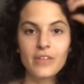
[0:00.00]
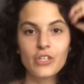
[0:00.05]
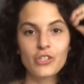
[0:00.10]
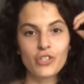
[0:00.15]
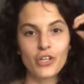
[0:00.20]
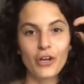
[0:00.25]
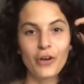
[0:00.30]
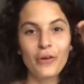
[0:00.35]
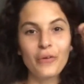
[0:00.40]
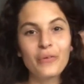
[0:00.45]

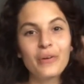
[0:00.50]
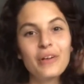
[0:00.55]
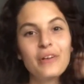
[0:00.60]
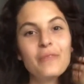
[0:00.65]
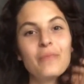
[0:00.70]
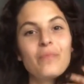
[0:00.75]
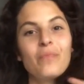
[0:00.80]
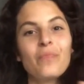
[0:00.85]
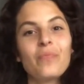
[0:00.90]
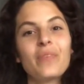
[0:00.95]
show,
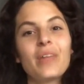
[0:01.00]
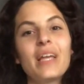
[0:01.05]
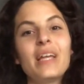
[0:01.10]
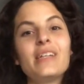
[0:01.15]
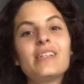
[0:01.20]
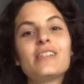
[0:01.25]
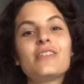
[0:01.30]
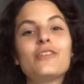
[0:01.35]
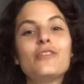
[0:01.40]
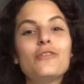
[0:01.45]
it
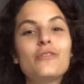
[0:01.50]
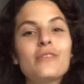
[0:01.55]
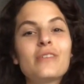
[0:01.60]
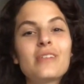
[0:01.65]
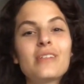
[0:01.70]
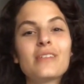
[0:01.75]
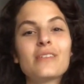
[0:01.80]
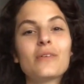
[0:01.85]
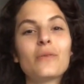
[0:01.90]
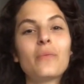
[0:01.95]
is used
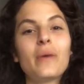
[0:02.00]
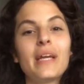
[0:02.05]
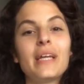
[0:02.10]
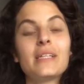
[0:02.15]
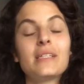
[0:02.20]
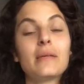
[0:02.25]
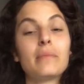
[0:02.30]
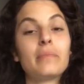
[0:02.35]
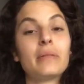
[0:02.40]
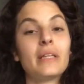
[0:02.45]
as a way
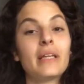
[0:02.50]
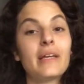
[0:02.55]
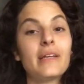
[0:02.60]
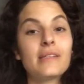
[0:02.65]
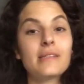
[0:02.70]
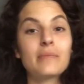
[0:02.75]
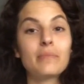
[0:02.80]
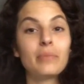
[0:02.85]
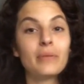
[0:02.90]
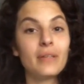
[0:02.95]
to
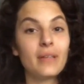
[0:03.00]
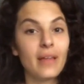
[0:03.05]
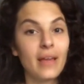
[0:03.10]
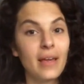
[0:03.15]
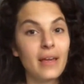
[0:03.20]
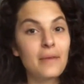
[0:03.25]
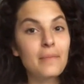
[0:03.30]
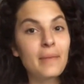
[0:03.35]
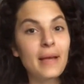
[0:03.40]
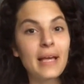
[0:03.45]
place
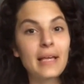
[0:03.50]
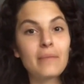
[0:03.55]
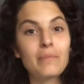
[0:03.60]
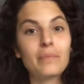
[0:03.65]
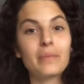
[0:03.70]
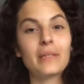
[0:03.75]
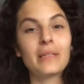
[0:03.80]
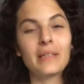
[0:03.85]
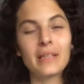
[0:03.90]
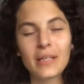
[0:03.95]
blame and
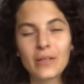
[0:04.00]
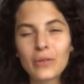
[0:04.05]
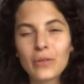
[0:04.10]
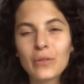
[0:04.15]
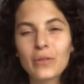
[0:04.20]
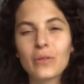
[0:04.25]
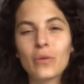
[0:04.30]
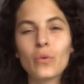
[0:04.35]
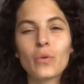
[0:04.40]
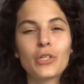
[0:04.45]

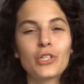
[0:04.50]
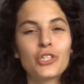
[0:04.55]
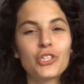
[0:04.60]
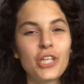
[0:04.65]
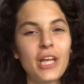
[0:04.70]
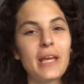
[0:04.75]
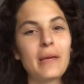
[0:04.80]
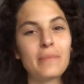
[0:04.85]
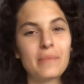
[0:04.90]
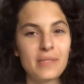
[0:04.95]
belittle or
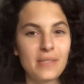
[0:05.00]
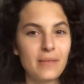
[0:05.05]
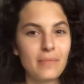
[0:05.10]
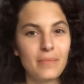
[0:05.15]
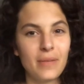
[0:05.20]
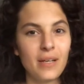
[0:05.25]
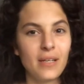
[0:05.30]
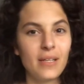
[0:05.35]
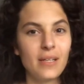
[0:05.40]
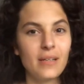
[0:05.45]
shame
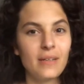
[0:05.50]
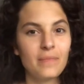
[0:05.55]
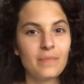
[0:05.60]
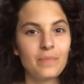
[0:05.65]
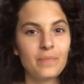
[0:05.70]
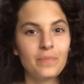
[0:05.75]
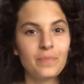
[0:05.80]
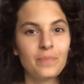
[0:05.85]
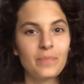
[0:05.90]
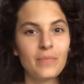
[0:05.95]
somebody.
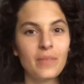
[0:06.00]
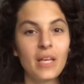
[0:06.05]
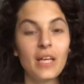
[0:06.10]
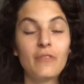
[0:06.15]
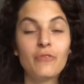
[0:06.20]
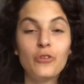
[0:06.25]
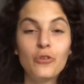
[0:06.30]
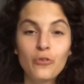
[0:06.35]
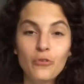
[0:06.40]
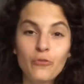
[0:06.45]

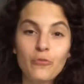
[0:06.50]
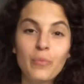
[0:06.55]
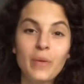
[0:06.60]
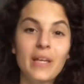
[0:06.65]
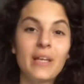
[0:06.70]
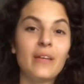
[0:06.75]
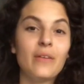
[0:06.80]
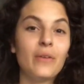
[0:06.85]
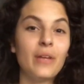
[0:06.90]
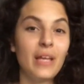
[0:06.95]
If you have
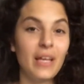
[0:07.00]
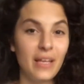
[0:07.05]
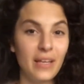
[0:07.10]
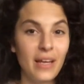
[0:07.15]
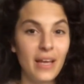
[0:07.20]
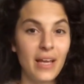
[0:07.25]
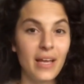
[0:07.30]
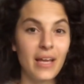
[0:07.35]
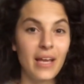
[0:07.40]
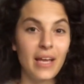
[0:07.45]
been in
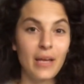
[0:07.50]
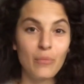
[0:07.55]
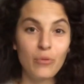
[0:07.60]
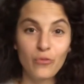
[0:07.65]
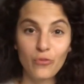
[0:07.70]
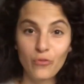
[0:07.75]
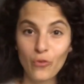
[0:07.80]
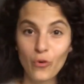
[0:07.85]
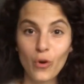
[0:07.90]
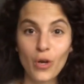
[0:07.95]
AA
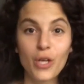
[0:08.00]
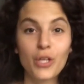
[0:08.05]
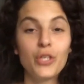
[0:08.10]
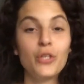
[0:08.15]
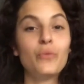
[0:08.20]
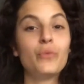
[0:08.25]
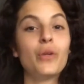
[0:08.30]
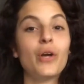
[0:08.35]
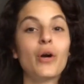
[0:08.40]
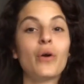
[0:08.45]
before,
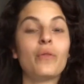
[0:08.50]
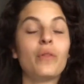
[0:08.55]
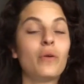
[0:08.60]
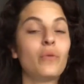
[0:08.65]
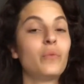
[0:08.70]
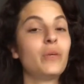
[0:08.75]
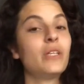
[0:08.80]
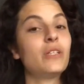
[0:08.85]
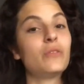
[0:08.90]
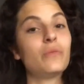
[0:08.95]
you know that
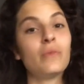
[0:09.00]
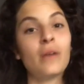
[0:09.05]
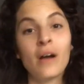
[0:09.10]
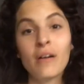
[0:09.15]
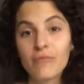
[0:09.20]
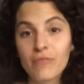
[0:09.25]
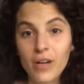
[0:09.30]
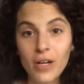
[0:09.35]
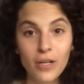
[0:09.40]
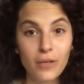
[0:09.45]
we do
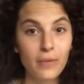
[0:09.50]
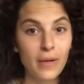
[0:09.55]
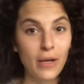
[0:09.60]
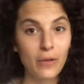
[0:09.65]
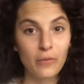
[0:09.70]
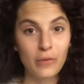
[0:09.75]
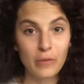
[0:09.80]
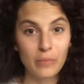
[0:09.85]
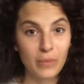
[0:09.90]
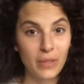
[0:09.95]
not fuck around
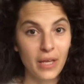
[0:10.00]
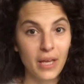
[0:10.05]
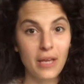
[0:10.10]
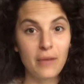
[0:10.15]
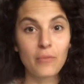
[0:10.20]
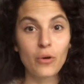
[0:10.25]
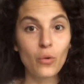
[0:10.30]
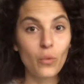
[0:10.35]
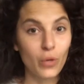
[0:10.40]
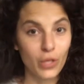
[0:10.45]
with
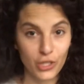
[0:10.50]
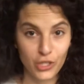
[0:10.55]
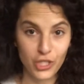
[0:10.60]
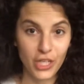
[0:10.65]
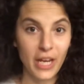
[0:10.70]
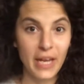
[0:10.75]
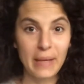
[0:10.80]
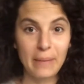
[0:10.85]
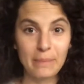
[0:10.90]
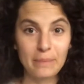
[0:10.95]
blame or
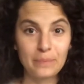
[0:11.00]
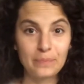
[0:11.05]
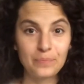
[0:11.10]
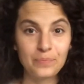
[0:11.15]
shame.